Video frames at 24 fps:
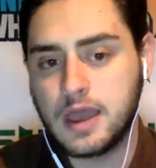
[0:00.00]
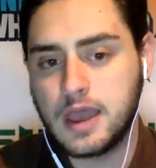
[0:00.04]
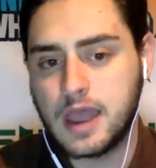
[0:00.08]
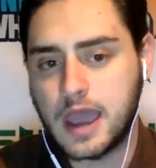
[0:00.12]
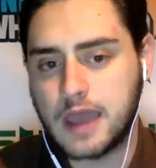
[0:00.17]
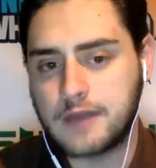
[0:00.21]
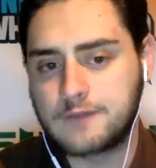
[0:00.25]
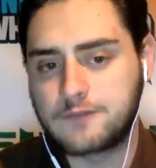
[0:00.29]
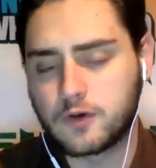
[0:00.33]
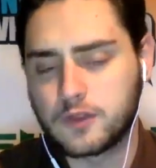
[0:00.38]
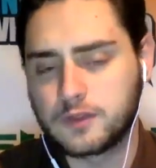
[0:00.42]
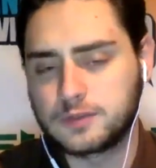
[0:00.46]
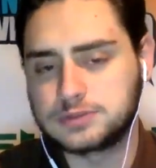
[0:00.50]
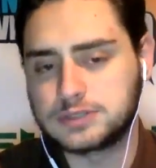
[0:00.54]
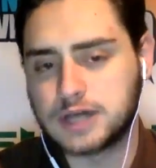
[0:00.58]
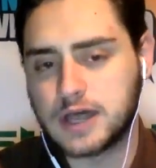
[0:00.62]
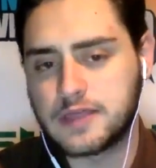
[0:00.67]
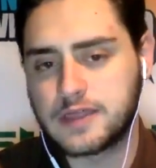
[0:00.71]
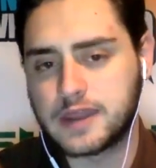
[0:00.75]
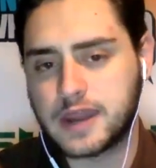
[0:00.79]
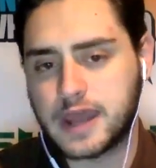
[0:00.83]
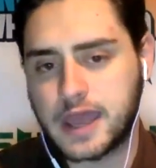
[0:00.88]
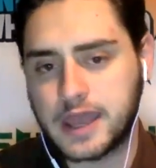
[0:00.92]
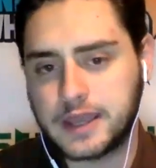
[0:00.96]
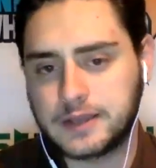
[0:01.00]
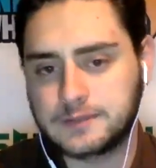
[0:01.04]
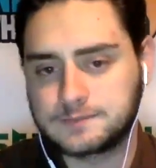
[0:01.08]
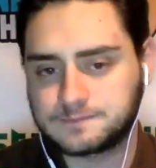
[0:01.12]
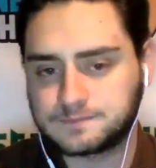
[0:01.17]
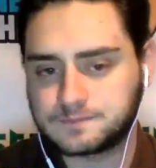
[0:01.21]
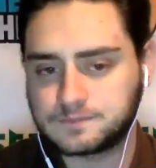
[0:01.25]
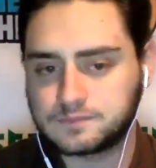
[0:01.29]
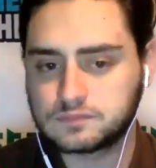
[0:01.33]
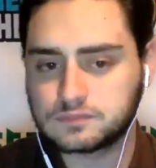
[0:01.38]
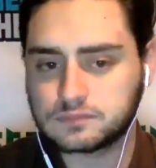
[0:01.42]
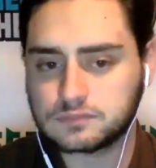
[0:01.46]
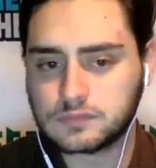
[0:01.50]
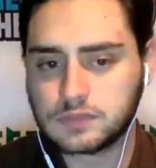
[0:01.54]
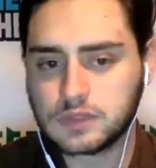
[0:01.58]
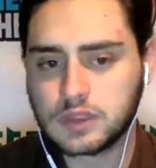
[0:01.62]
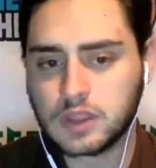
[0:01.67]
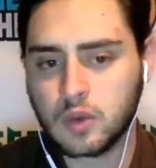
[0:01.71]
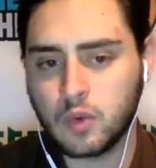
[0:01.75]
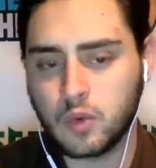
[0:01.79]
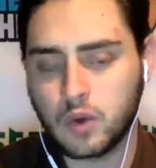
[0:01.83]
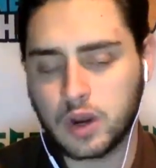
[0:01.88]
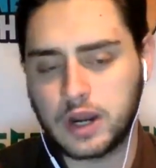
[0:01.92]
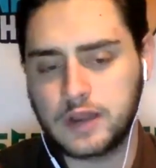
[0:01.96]
And for the play of the day,
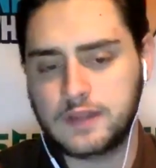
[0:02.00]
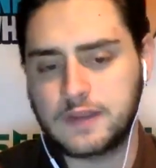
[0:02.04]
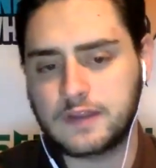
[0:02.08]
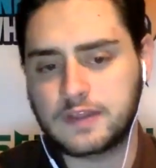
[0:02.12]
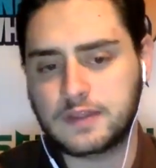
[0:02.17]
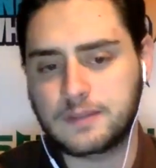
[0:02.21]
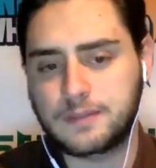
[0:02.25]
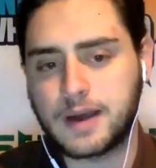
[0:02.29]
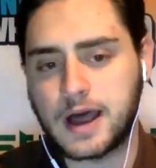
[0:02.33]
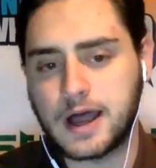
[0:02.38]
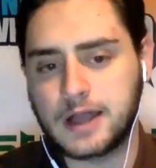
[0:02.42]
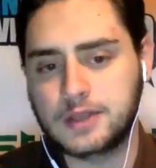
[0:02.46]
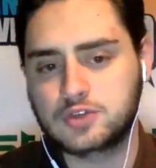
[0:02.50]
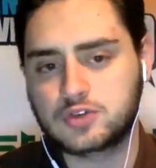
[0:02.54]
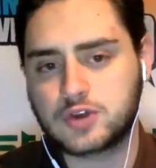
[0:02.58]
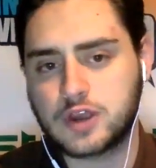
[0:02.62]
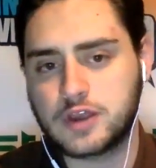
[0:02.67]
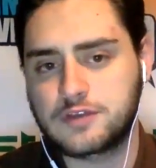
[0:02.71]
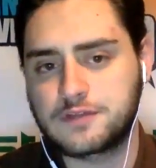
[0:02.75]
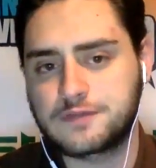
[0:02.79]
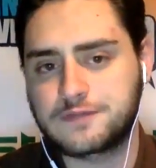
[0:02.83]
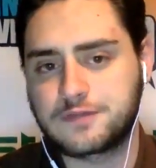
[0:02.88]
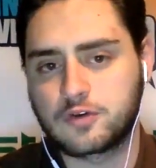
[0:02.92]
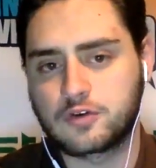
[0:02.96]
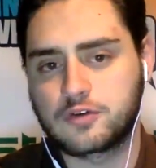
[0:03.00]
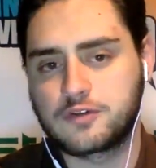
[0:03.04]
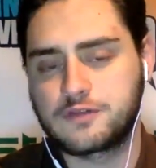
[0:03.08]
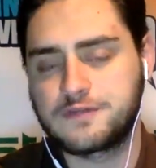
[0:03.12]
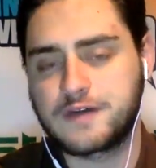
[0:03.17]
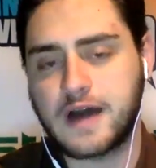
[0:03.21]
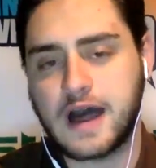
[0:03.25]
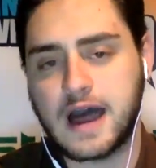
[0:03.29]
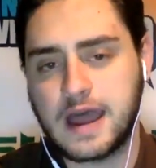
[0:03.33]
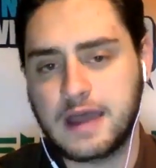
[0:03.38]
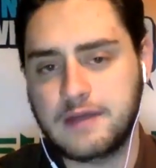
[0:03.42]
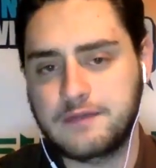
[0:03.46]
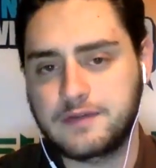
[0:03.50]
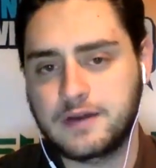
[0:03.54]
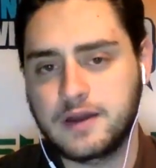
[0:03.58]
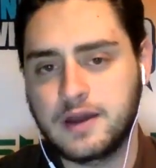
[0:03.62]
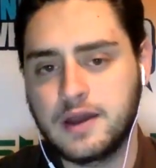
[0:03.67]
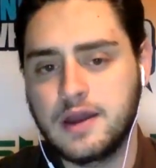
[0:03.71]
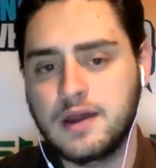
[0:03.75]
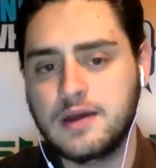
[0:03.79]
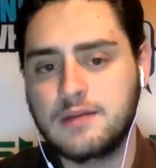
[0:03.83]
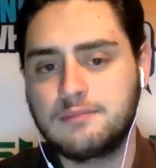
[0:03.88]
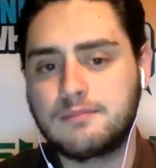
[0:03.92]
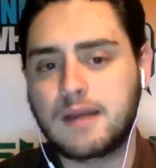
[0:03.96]
we're going to take the Padres first five
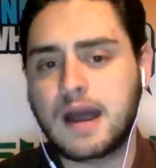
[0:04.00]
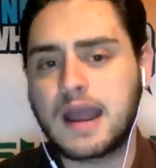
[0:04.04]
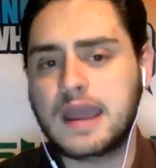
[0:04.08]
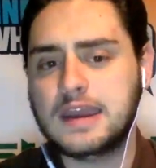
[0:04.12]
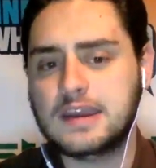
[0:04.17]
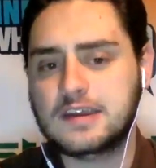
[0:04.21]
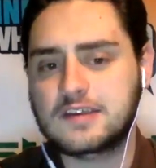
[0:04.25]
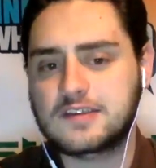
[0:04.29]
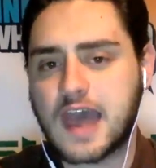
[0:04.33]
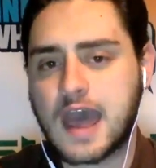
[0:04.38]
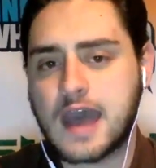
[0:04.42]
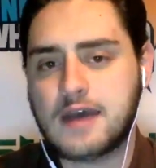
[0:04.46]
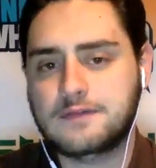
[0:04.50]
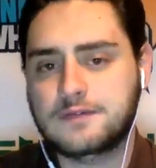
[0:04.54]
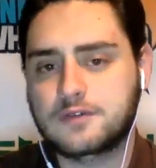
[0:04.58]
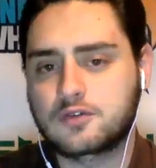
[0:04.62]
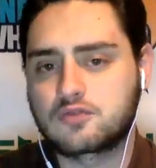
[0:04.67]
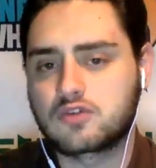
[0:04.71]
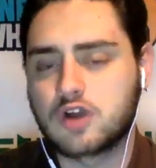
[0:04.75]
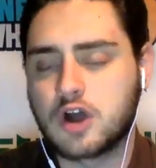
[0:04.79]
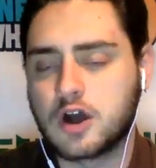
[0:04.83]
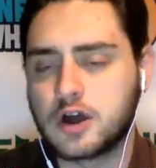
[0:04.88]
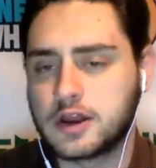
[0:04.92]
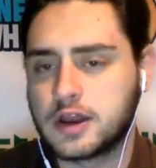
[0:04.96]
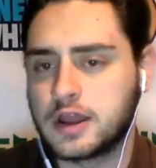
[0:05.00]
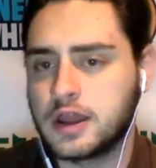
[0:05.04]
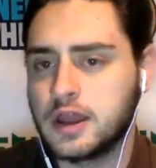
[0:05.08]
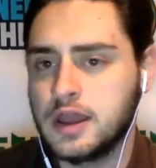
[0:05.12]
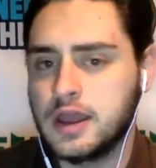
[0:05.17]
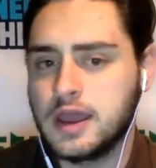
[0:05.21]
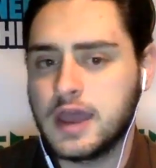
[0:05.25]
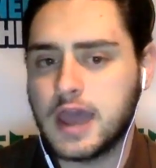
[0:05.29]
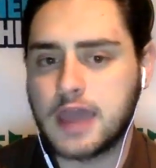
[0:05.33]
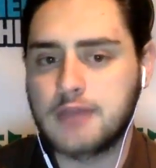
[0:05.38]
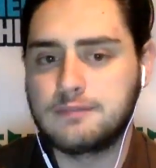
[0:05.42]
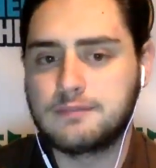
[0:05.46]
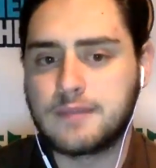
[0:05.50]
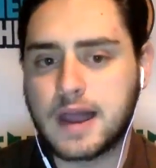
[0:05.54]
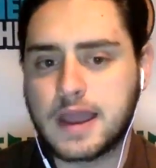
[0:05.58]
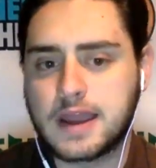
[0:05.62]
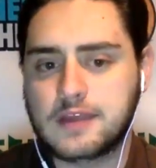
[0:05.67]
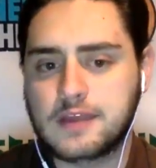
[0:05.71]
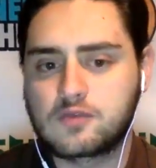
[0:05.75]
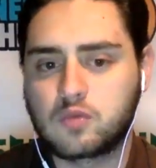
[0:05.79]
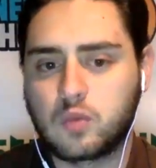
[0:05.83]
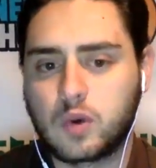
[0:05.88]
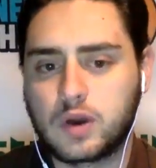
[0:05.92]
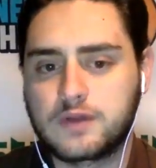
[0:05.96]
minus half a run at
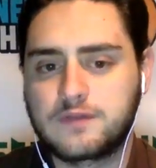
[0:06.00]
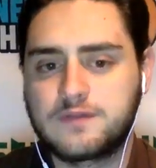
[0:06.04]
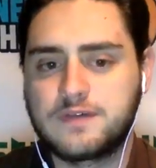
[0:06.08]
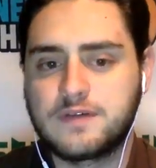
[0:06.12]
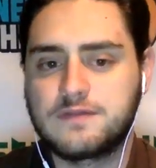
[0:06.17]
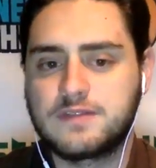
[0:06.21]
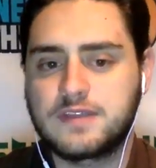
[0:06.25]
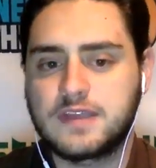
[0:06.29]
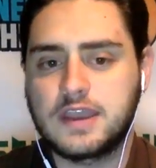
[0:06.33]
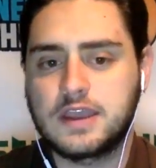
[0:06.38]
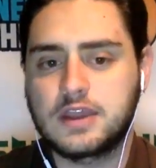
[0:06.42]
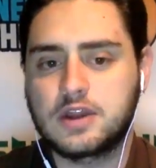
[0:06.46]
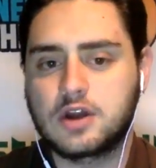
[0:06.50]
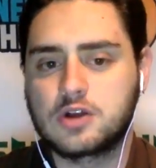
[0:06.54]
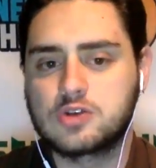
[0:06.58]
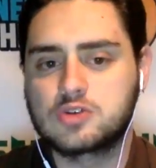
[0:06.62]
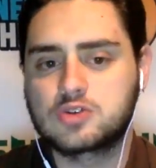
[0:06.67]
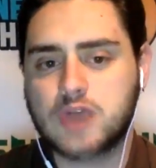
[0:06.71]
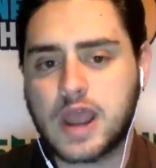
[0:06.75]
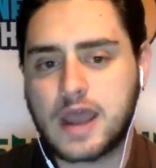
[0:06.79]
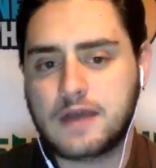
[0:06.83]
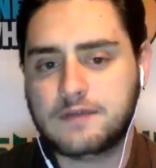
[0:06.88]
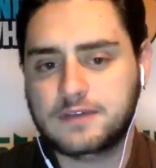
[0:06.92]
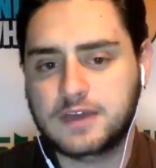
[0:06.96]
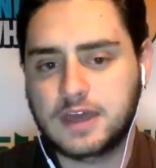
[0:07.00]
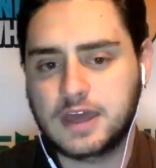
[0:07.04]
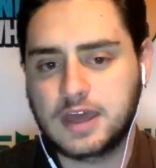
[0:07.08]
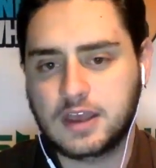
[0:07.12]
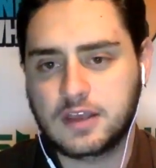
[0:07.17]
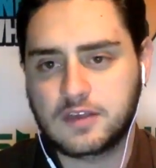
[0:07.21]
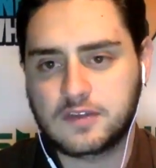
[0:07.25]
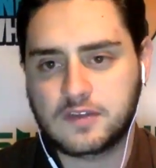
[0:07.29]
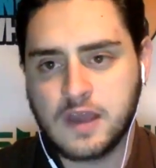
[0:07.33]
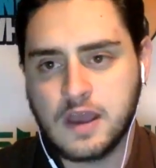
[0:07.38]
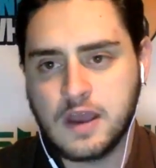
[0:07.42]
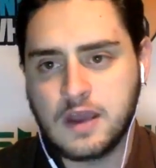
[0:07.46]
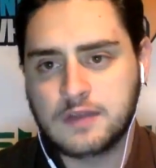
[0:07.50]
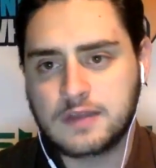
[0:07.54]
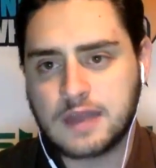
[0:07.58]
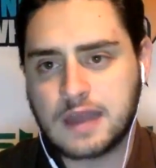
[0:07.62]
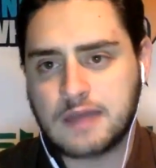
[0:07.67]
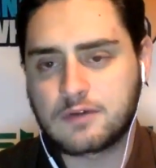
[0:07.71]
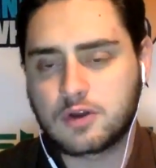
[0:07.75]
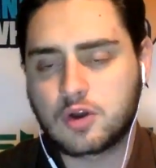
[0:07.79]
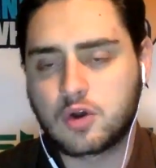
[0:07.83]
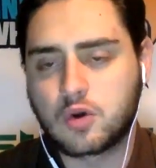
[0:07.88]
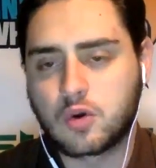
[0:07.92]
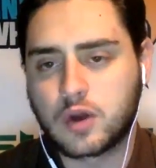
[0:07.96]
minus 115 on DraftKings.
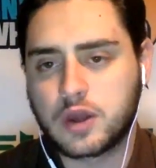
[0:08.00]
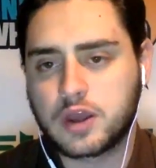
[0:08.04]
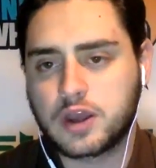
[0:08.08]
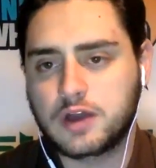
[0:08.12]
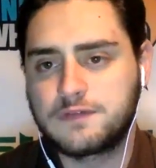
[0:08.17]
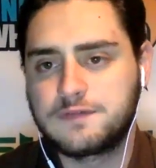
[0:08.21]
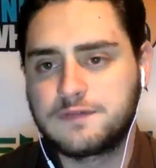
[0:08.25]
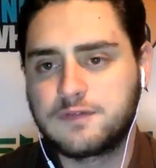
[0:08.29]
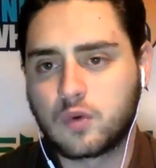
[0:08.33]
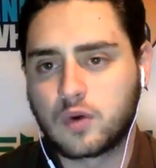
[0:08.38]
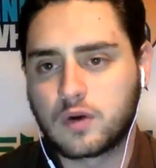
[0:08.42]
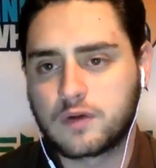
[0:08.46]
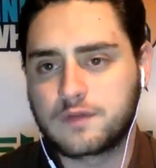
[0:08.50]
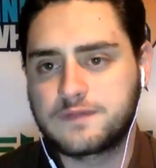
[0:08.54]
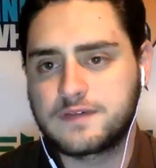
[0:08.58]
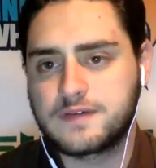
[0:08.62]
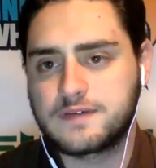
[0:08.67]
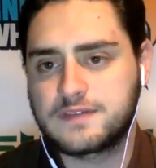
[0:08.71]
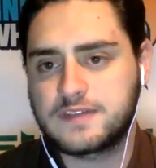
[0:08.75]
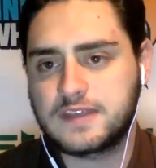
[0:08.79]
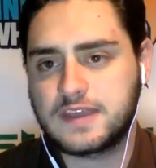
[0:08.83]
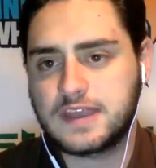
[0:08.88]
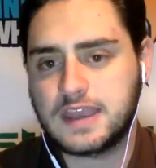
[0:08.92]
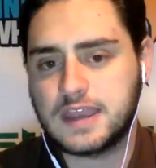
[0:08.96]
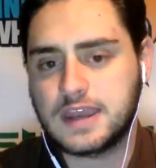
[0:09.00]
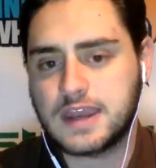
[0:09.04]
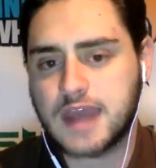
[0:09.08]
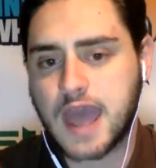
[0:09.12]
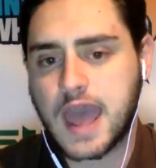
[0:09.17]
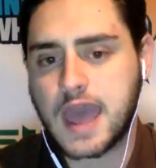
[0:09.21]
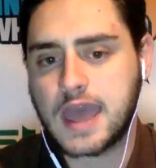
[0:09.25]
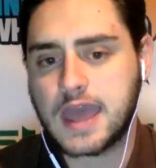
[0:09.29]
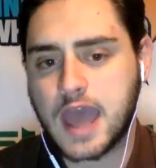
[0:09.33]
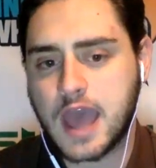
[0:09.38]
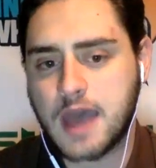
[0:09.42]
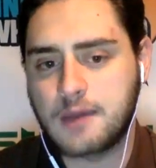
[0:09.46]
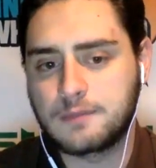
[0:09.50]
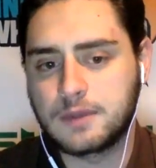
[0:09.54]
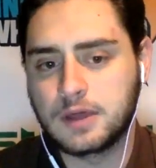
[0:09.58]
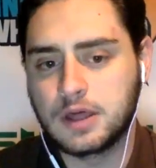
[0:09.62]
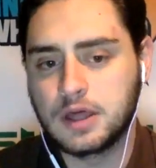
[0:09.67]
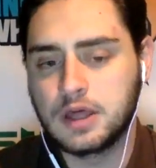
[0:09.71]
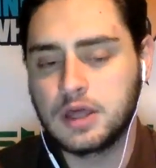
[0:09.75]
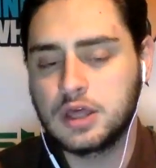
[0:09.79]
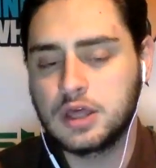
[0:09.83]
Time recording of 4:15 a.m.